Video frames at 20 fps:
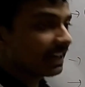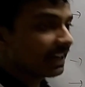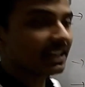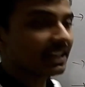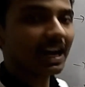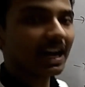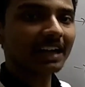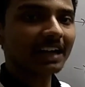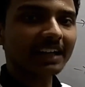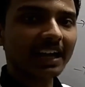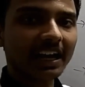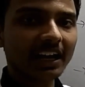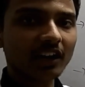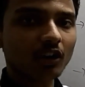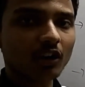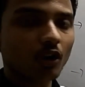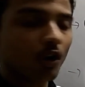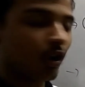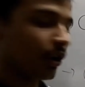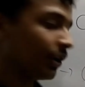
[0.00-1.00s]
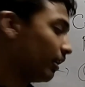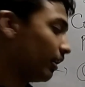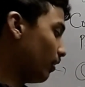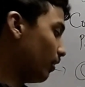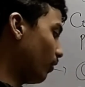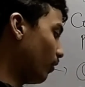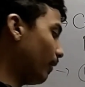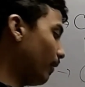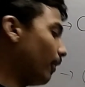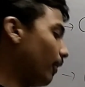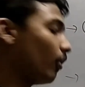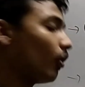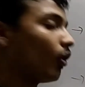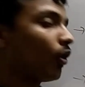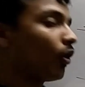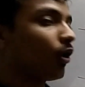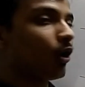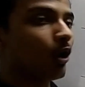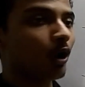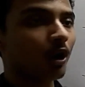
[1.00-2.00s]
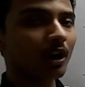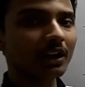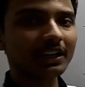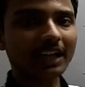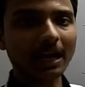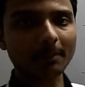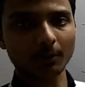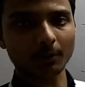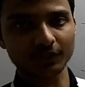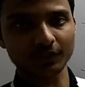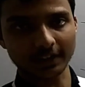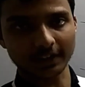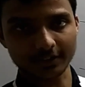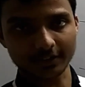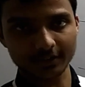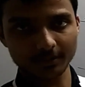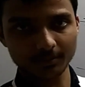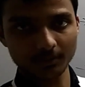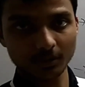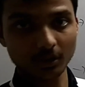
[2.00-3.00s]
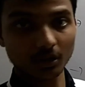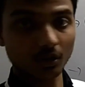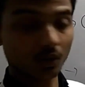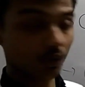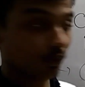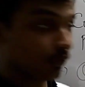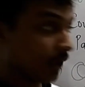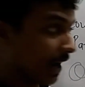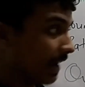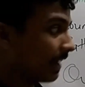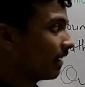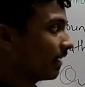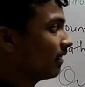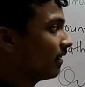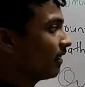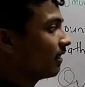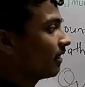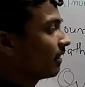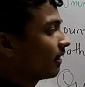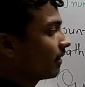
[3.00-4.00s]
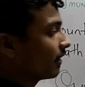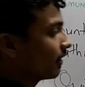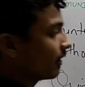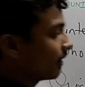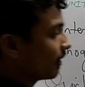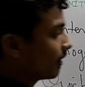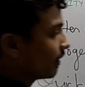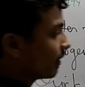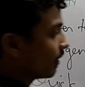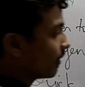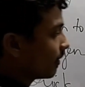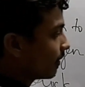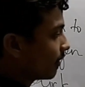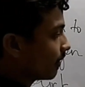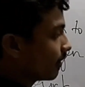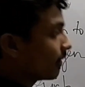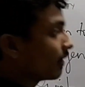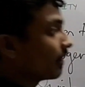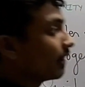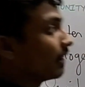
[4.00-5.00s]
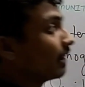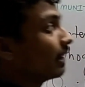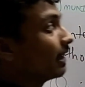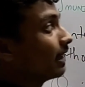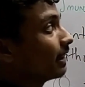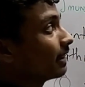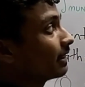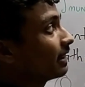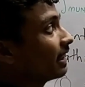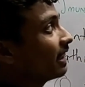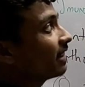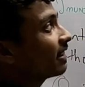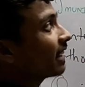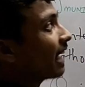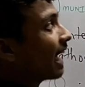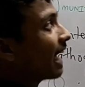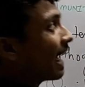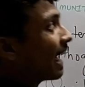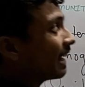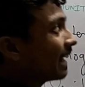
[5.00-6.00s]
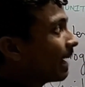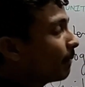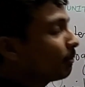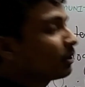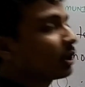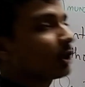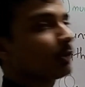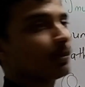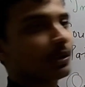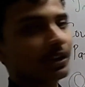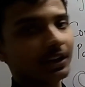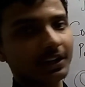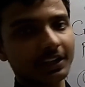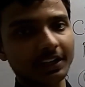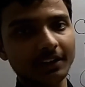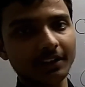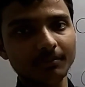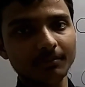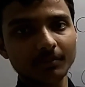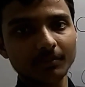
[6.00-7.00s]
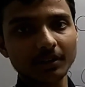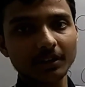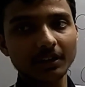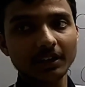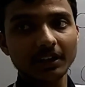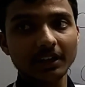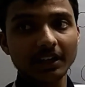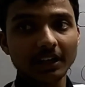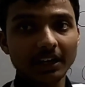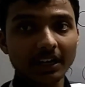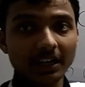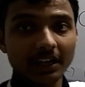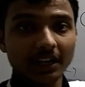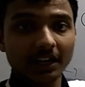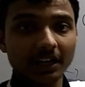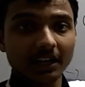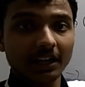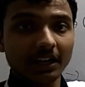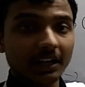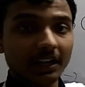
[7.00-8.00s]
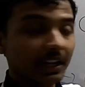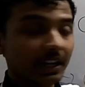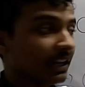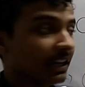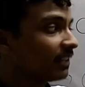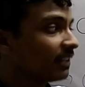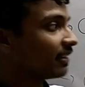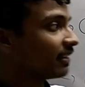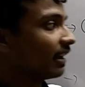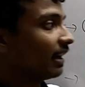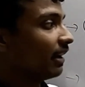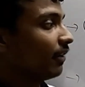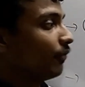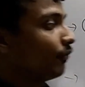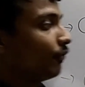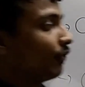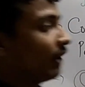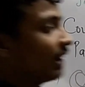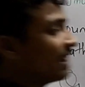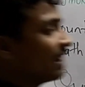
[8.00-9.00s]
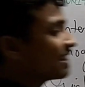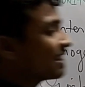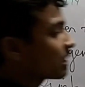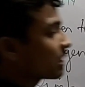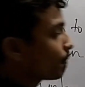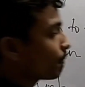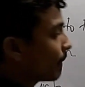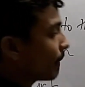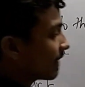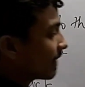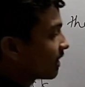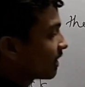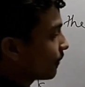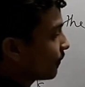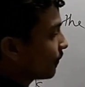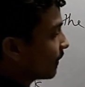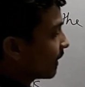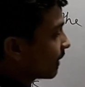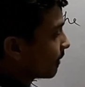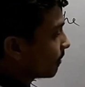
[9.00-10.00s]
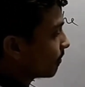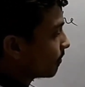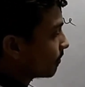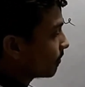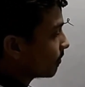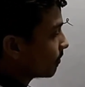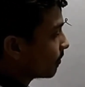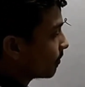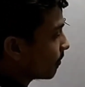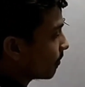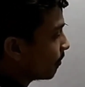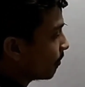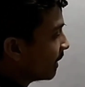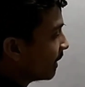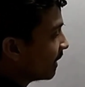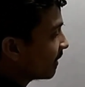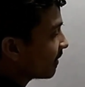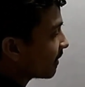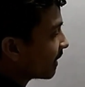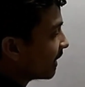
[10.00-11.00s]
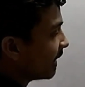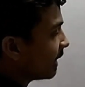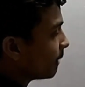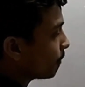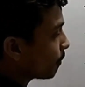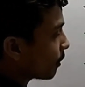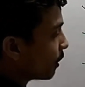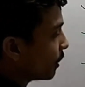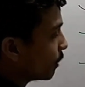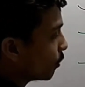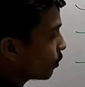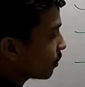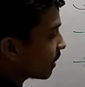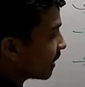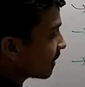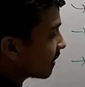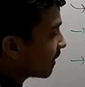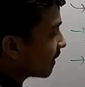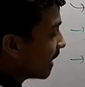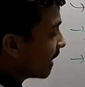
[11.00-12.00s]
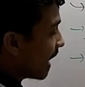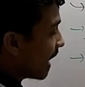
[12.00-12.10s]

it attack on all type of cells, while this adaptive immunity, it's very specific, means it produces